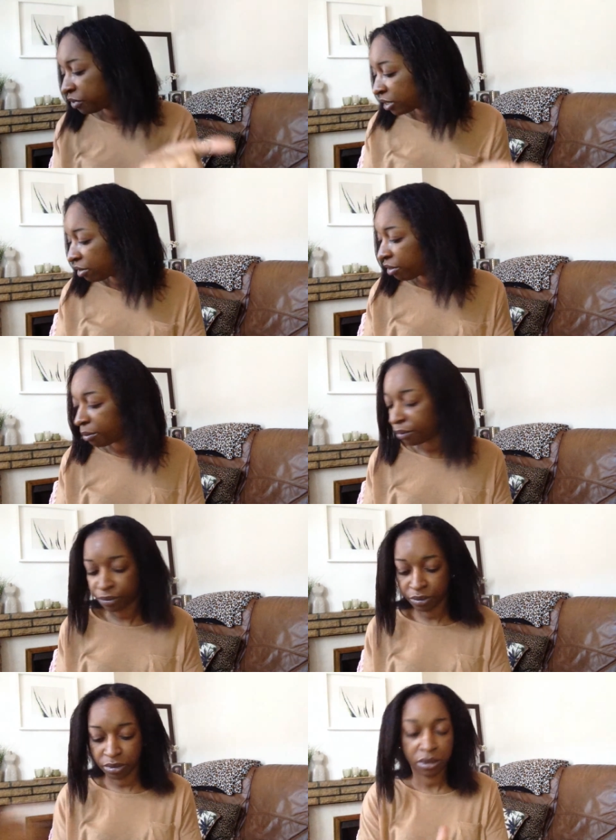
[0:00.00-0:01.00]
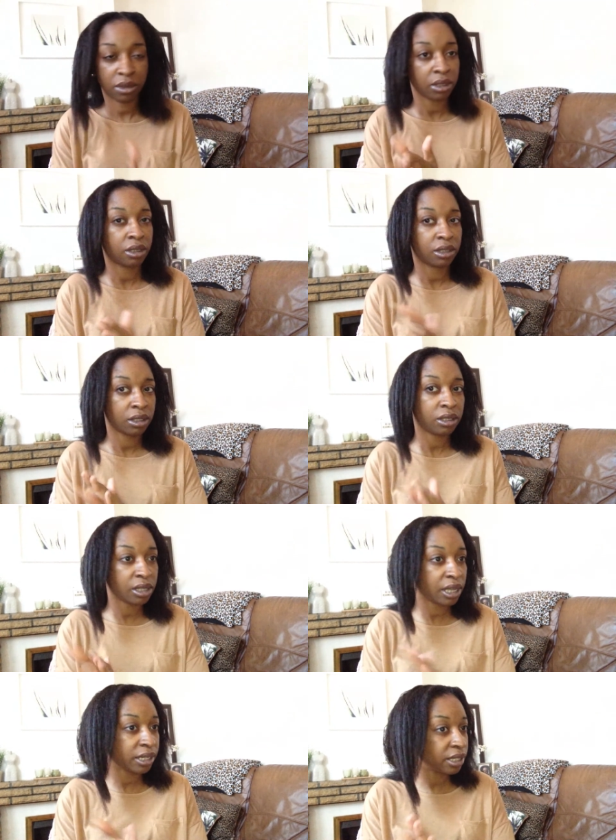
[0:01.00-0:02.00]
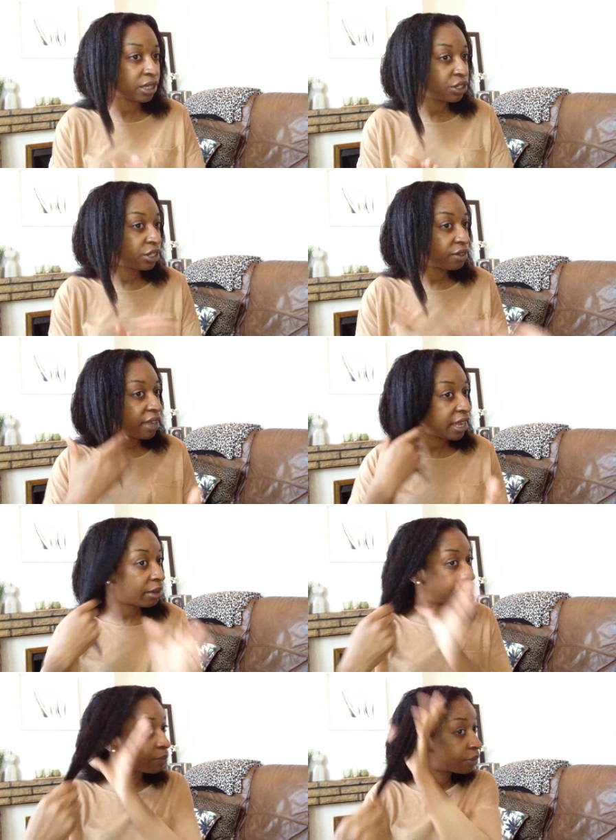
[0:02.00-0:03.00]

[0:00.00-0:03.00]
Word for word: of serum to that section of hair.